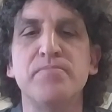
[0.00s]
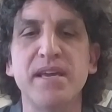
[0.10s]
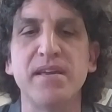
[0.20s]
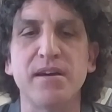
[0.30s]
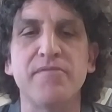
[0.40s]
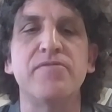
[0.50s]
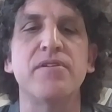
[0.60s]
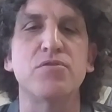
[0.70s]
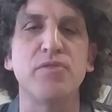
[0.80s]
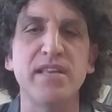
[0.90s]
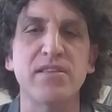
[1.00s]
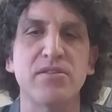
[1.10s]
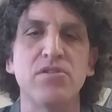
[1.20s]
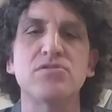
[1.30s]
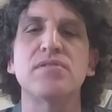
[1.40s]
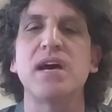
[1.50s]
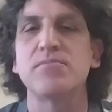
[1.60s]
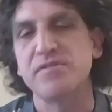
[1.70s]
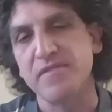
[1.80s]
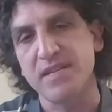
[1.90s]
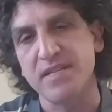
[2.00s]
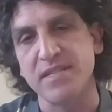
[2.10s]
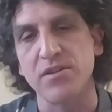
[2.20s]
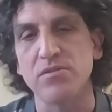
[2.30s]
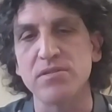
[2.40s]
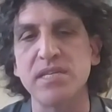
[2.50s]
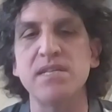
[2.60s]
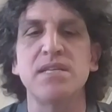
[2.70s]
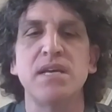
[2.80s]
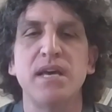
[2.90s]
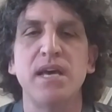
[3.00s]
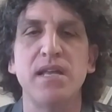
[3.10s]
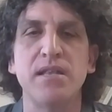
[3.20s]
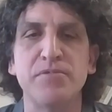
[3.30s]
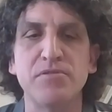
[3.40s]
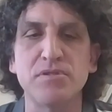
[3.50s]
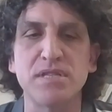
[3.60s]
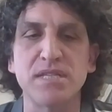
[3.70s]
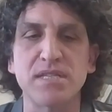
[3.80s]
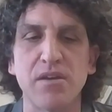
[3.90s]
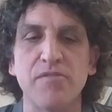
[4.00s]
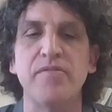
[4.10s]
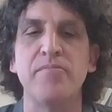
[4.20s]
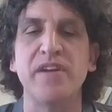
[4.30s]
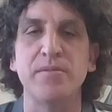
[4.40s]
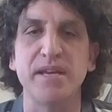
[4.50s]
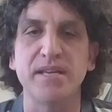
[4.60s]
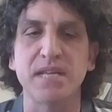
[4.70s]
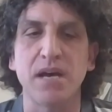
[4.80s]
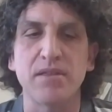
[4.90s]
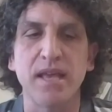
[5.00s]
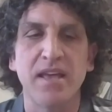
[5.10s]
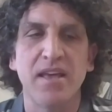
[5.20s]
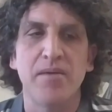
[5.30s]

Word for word: be big enough uh, to hit also the atmosphere as it goes in and produce this kind of a very big sound.